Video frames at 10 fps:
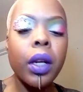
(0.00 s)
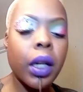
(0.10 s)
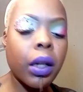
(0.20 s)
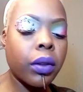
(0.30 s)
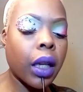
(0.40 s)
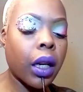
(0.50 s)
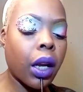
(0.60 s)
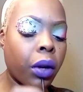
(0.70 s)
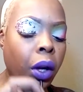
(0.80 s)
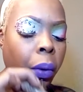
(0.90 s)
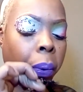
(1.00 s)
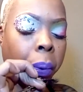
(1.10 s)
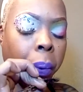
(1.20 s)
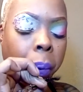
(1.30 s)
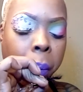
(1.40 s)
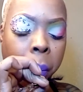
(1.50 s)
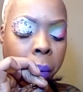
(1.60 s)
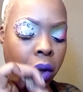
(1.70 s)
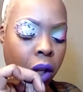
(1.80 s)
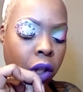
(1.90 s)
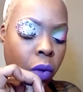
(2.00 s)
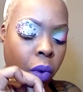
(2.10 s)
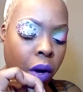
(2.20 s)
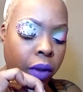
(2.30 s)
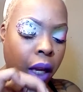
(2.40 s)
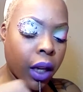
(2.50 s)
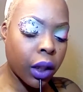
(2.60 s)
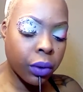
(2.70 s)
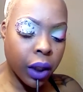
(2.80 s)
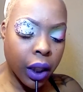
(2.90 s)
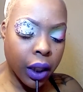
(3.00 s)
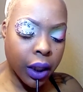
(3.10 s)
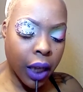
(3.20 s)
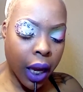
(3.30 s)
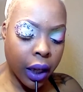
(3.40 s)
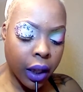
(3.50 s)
It don't take long. You want that glue to get tacky.